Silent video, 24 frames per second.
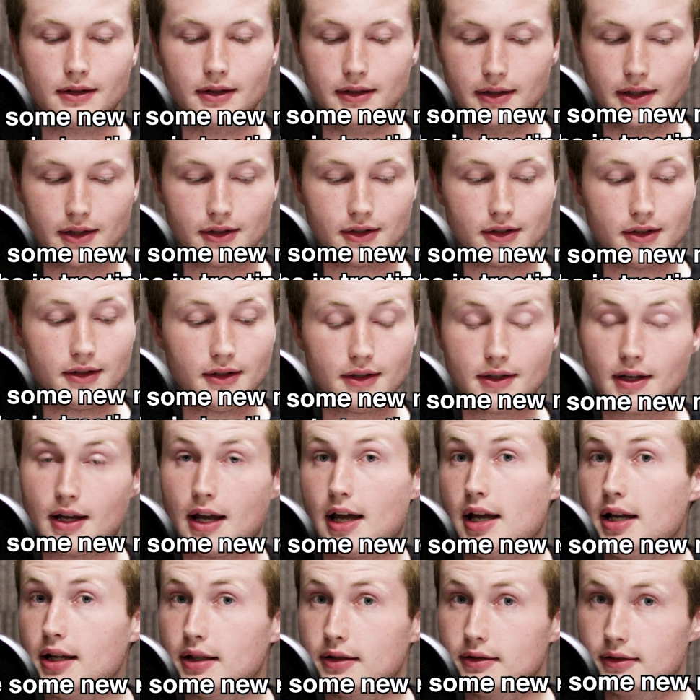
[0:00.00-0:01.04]
conditions,
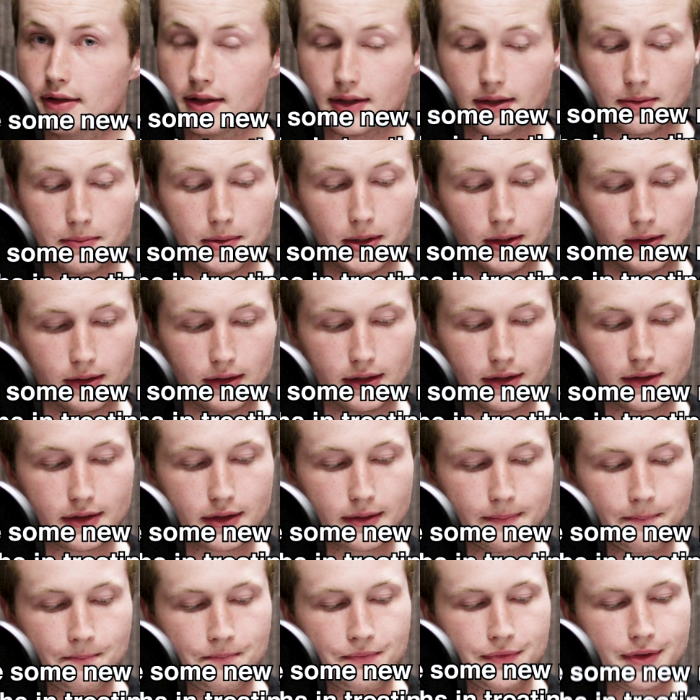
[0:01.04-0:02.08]
and
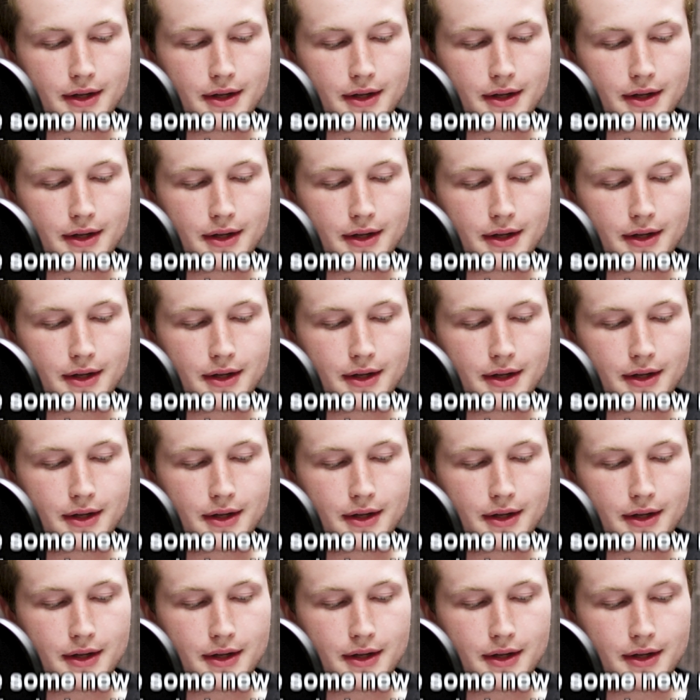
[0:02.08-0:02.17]
disabilities.